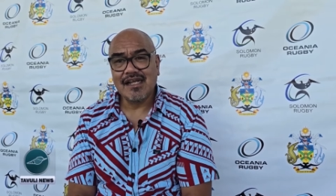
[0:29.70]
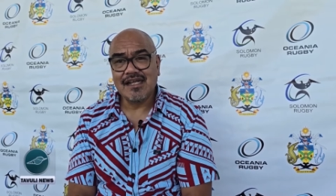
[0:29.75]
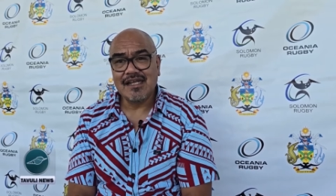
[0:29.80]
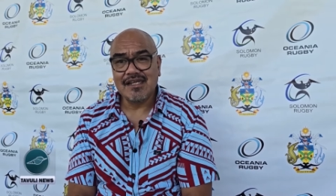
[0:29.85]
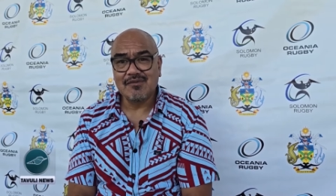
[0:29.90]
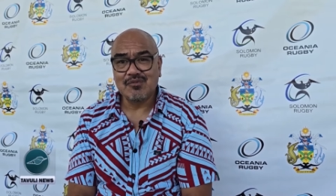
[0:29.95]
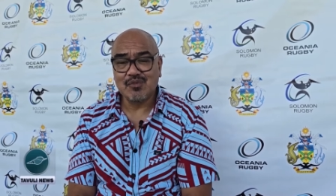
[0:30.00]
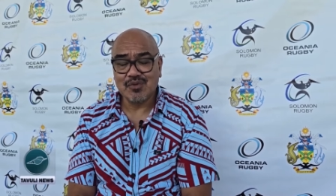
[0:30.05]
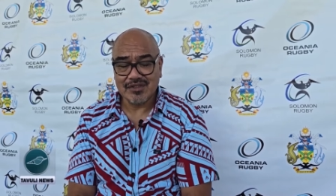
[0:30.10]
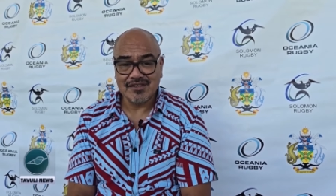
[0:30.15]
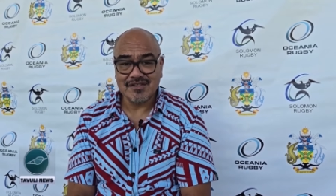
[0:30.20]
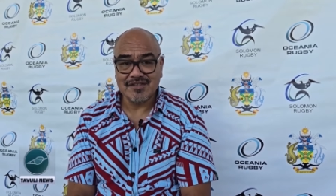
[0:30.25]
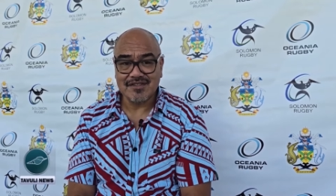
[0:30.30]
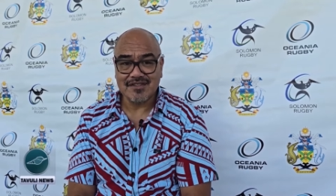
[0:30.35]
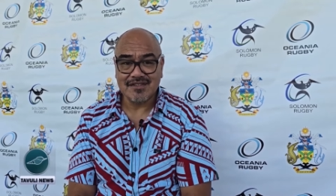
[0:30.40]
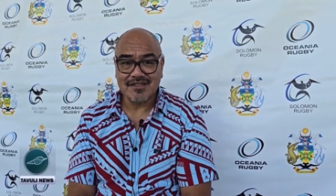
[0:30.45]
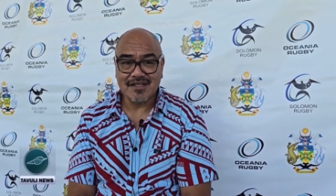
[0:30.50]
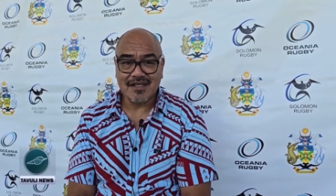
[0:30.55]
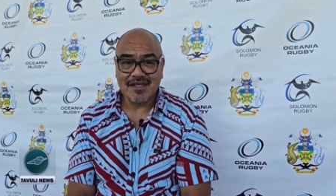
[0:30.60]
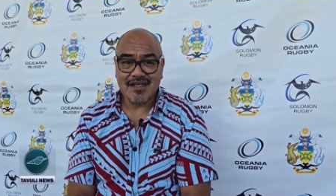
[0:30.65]
uh,
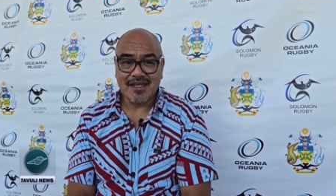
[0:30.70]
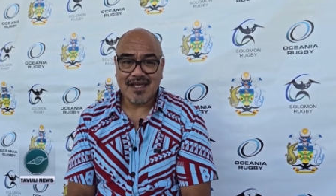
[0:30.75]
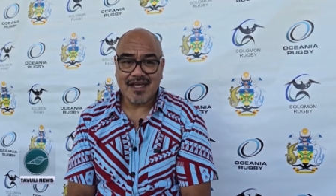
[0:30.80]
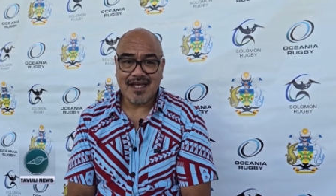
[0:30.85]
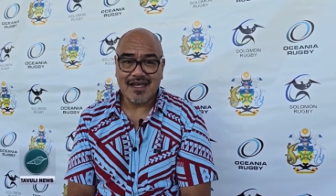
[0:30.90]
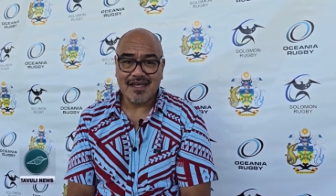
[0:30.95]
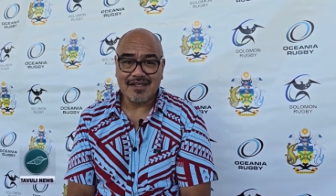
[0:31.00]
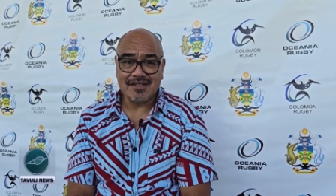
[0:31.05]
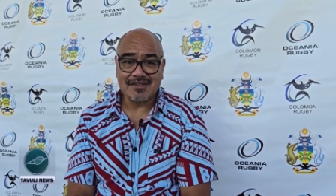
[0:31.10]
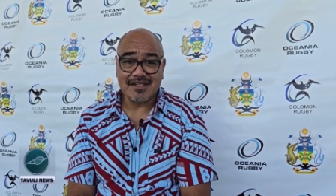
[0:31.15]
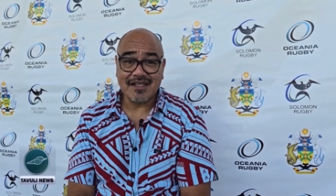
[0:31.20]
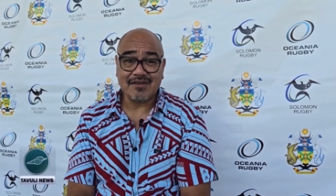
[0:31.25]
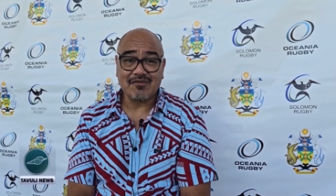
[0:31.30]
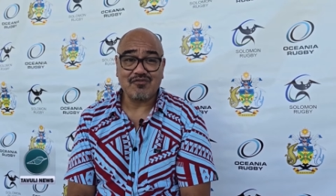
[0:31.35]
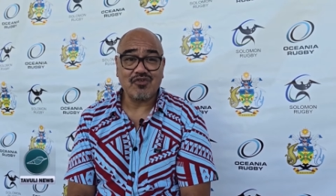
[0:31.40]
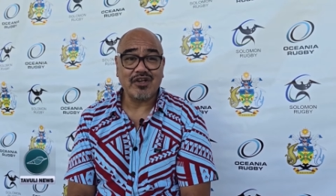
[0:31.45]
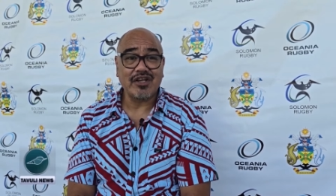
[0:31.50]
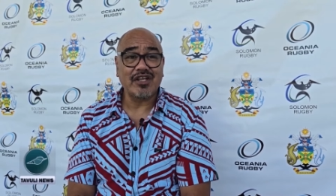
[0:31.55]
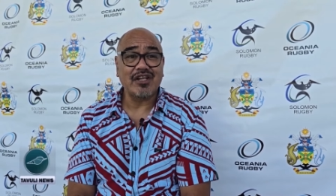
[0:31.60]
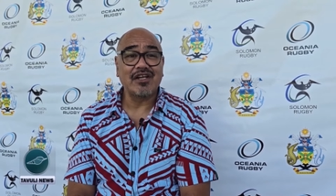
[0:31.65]
winners uh, that
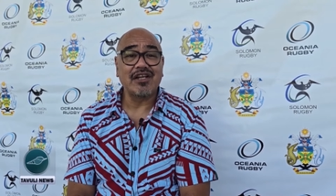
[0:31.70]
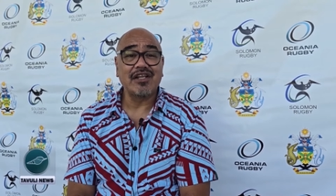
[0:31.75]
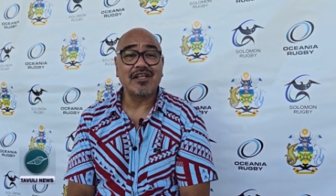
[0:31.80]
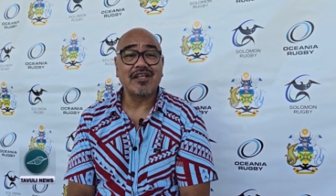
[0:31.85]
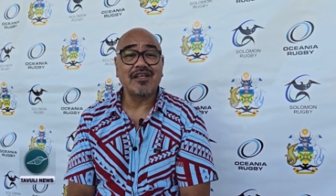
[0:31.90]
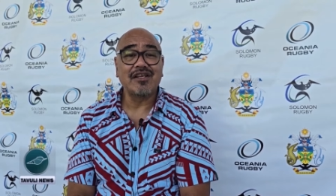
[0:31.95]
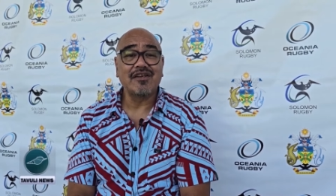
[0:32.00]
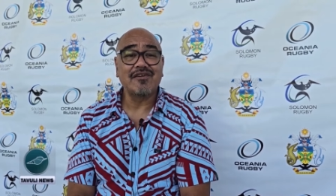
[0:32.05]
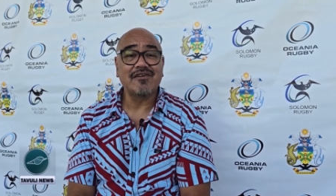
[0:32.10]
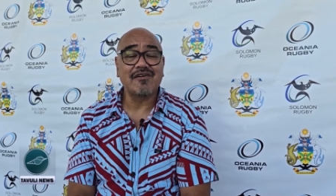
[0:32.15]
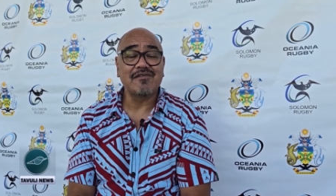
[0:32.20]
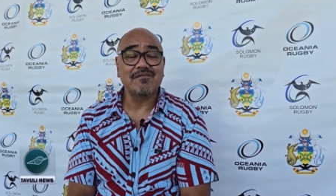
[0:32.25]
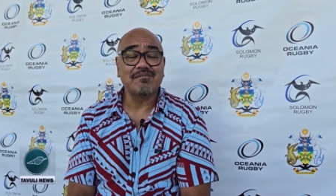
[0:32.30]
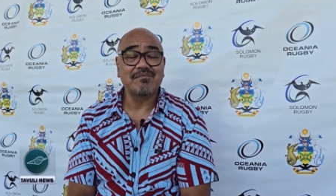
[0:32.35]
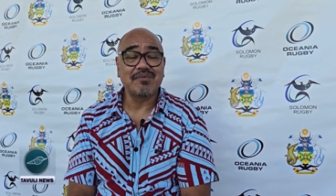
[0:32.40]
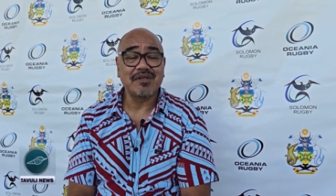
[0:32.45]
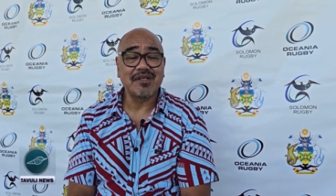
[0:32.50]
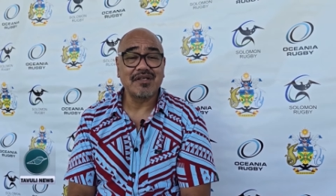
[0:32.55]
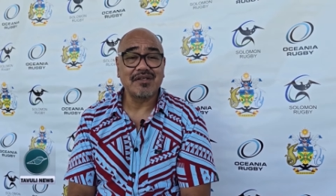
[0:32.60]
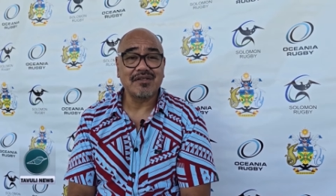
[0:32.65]
regularly
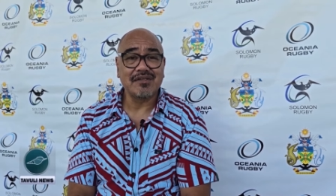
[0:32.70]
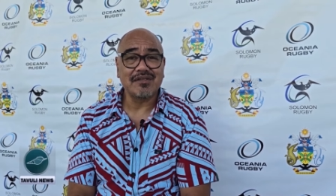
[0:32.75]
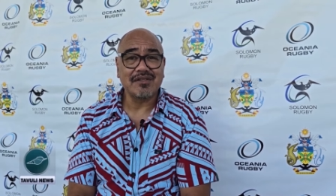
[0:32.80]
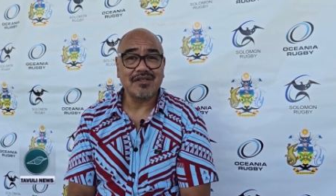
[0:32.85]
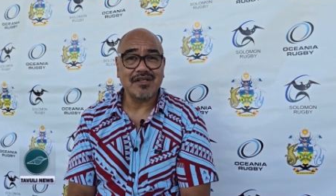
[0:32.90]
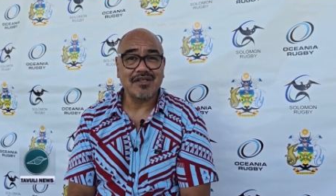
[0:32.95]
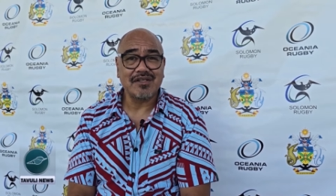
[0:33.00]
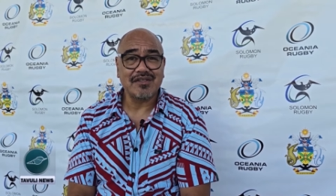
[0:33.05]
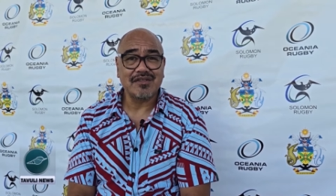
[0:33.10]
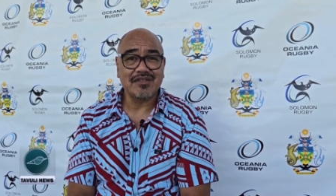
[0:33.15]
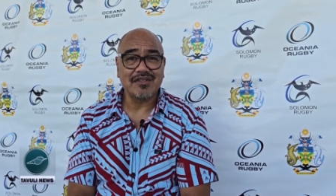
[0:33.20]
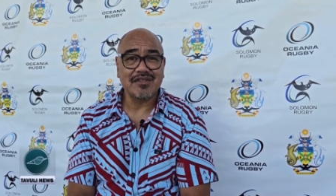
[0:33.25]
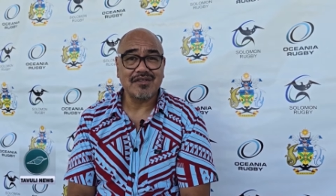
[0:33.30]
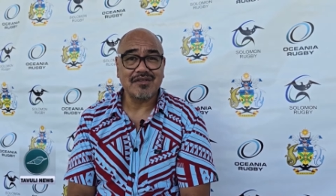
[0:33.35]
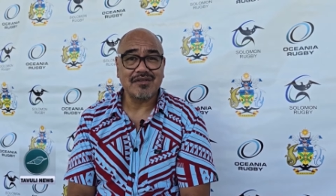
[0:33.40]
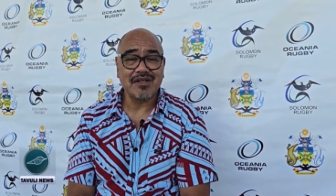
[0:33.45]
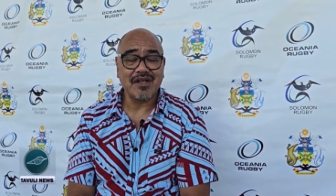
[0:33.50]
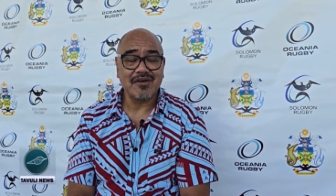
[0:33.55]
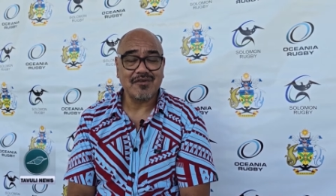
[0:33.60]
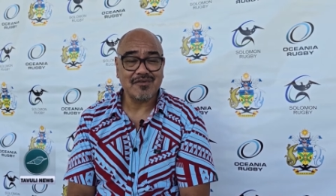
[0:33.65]
compete
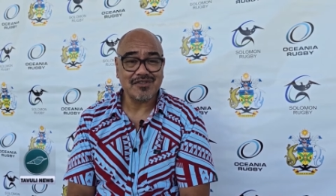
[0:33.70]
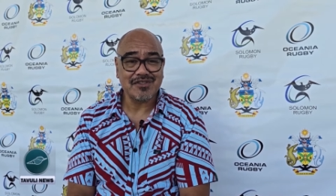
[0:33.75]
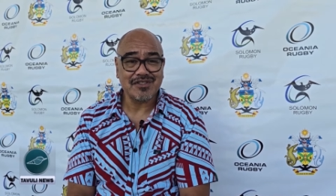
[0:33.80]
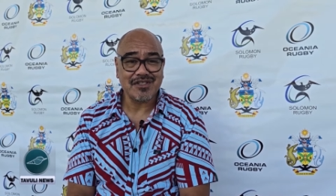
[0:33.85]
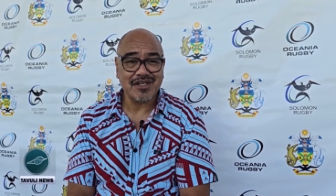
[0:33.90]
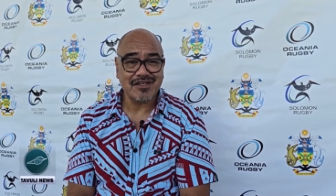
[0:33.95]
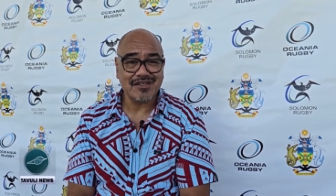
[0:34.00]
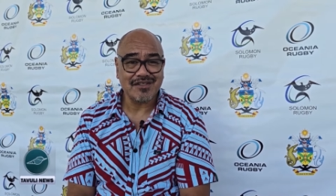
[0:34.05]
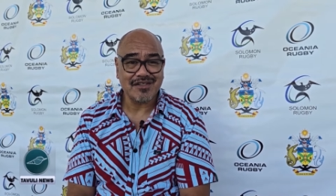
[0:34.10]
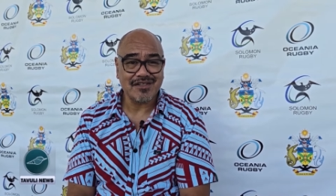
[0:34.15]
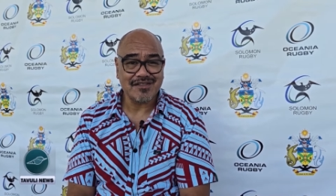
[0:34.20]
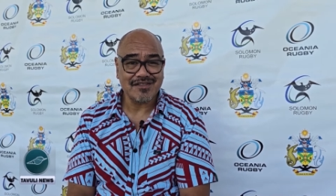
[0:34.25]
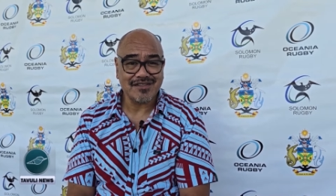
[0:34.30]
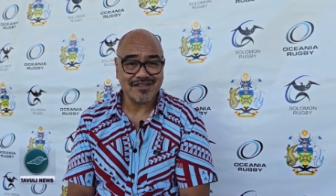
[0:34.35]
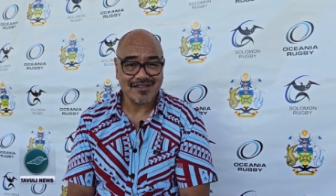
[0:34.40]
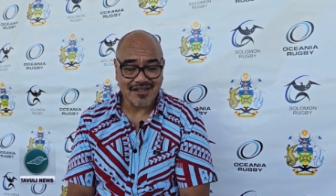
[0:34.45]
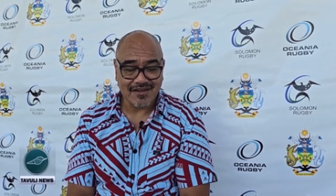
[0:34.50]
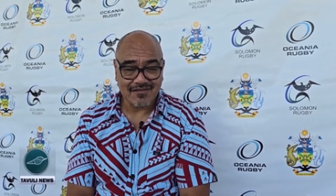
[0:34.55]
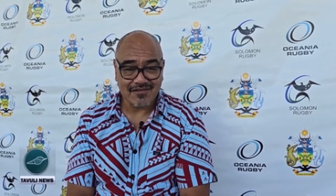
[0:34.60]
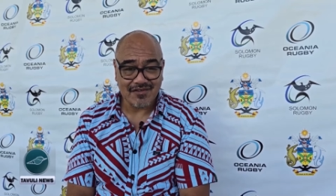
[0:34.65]
in the Oceania
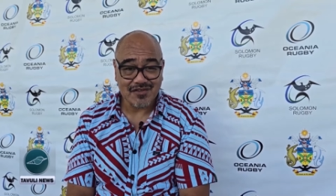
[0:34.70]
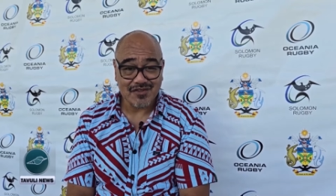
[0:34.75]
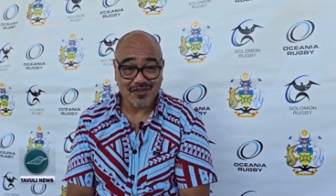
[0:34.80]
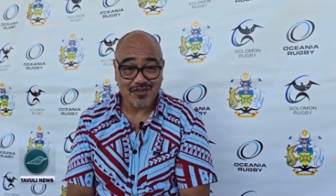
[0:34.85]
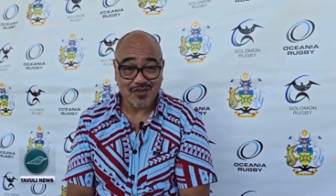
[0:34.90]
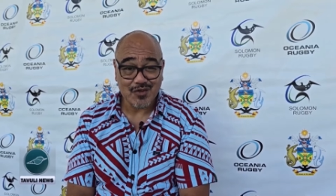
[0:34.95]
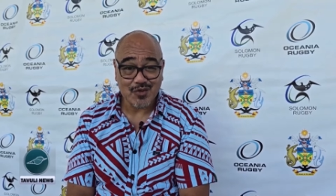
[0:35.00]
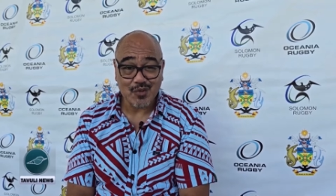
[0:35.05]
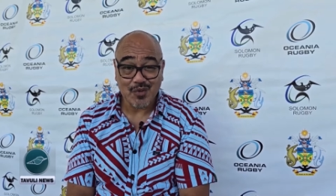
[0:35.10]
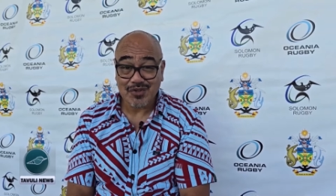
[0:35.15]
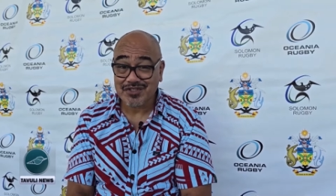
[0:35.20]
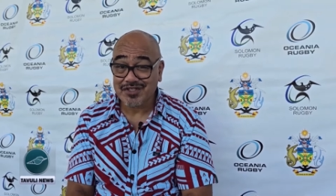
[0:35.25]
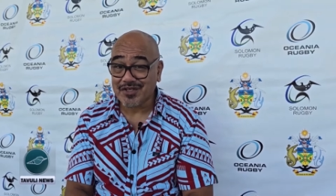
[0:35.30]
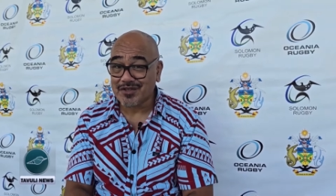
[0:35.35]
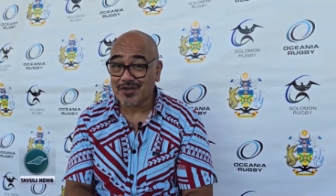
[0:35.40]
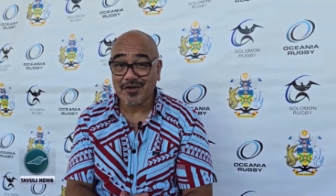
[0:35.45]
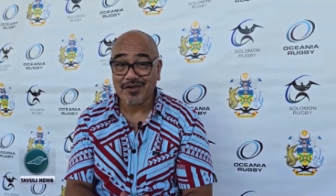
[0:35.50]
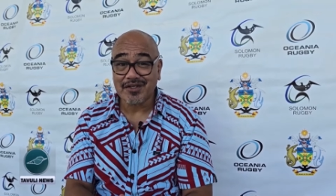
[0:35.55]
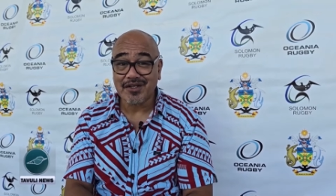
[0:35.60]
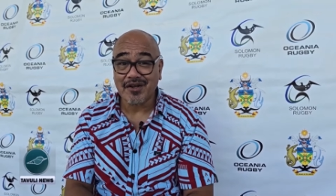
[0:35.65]
7. So watch
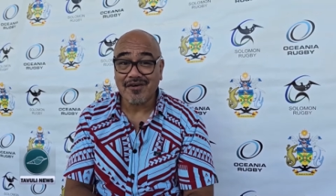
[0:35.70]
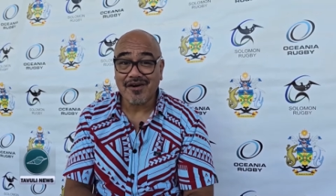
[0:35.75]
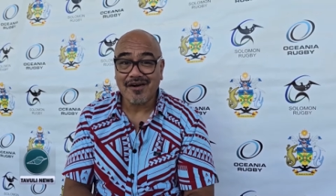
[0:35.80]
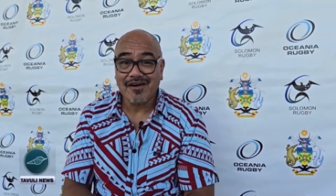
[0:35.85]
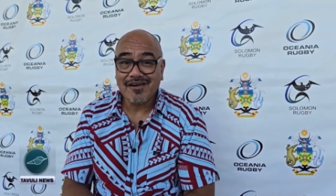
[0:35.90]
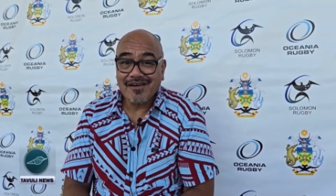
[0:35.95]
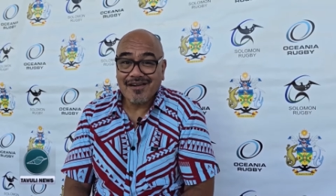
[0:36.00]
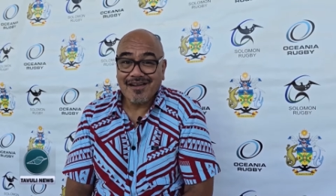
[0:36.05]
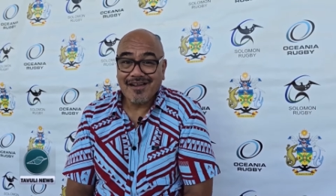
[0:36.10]
out Honiara.